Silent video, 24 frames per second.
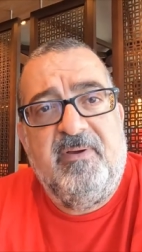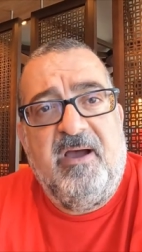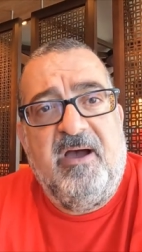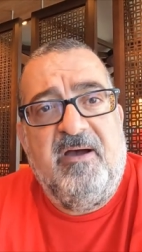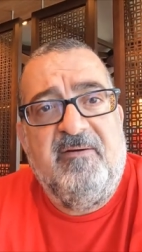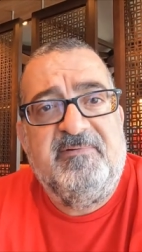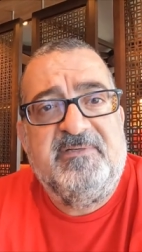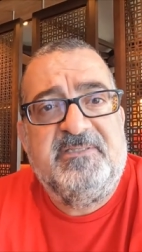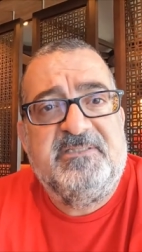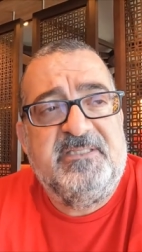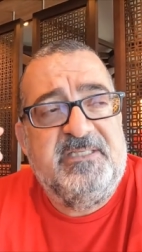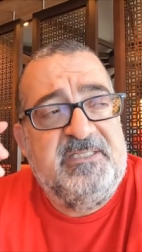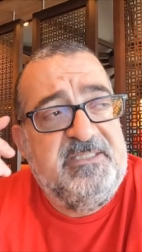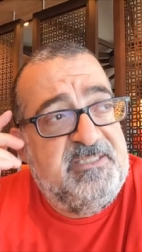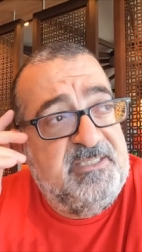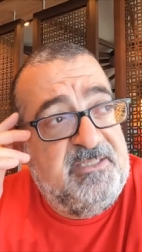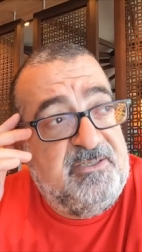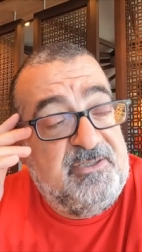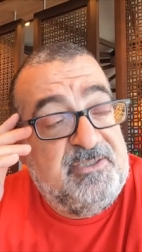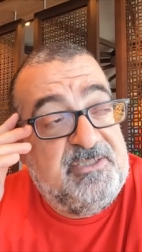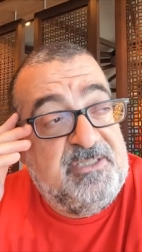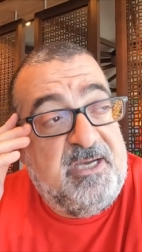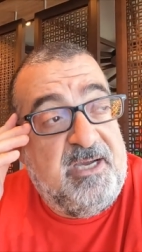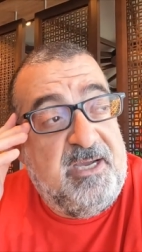Obviously,
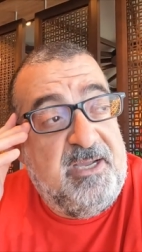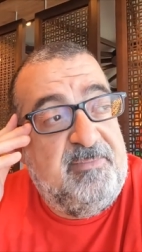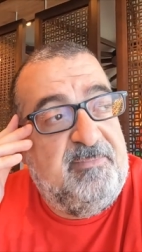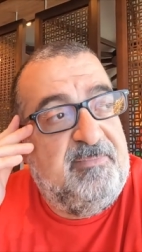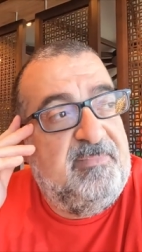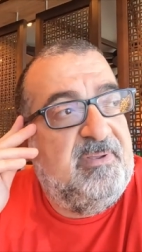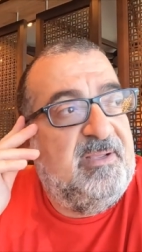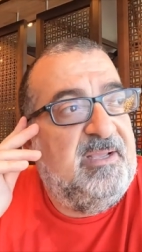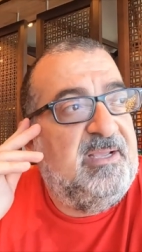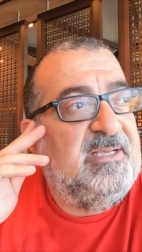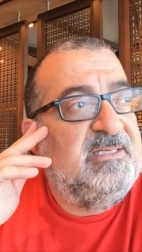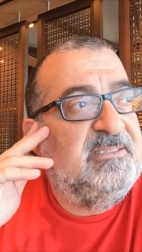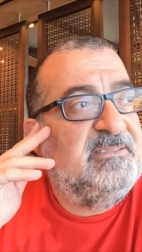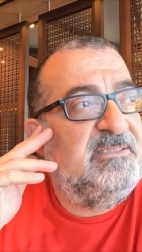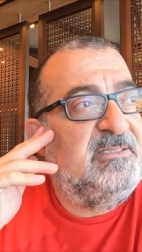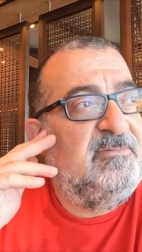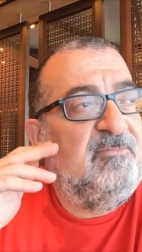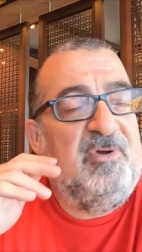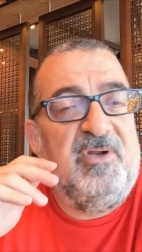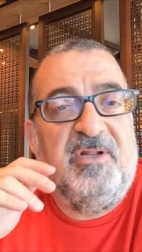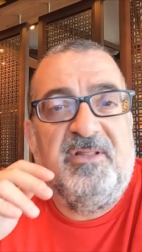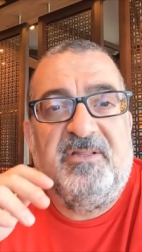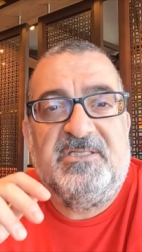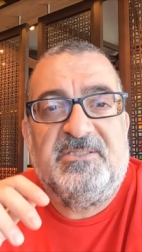dinner time is
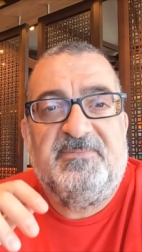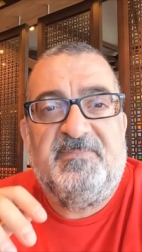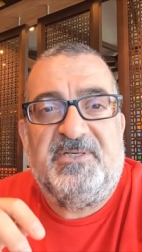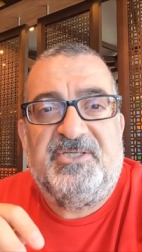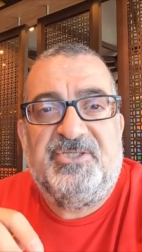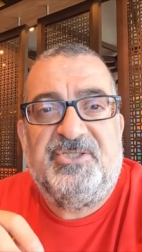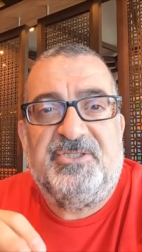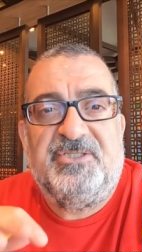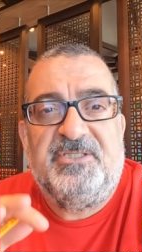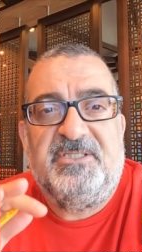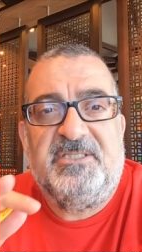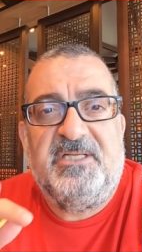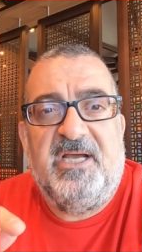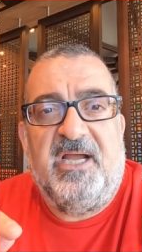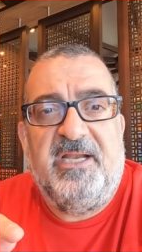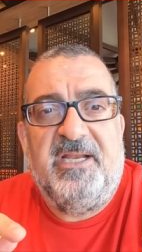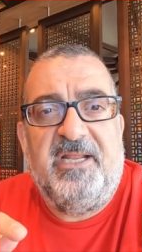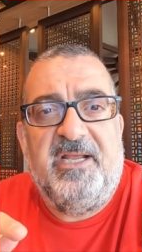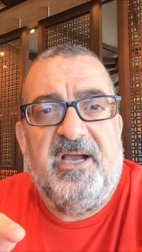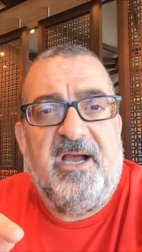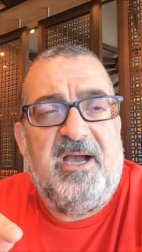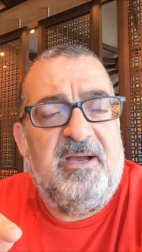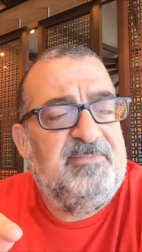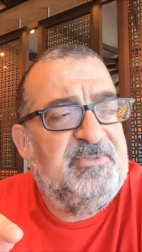one of the specialty
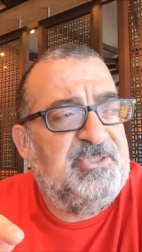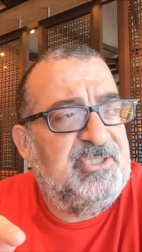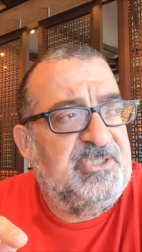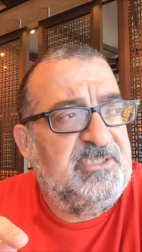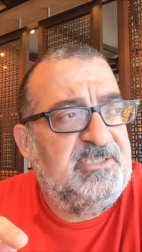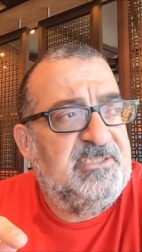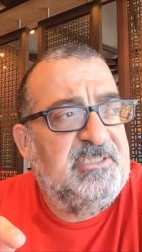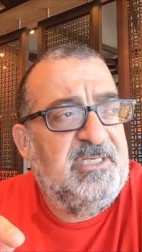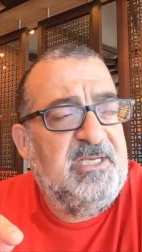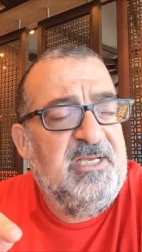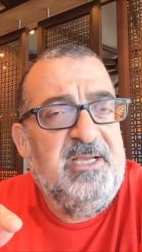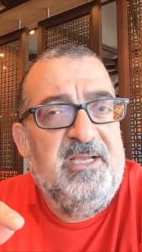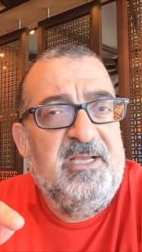dining options.